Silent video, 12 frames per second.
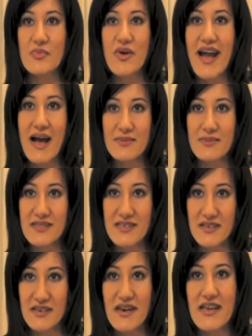or
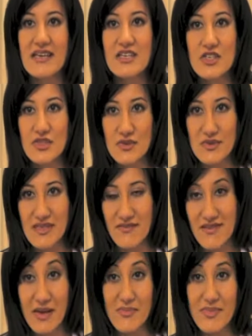perhaps their
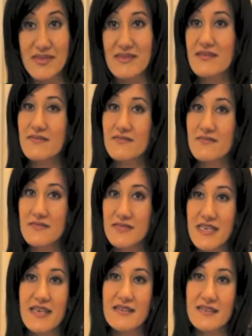issues have not been
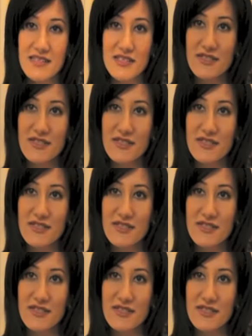taken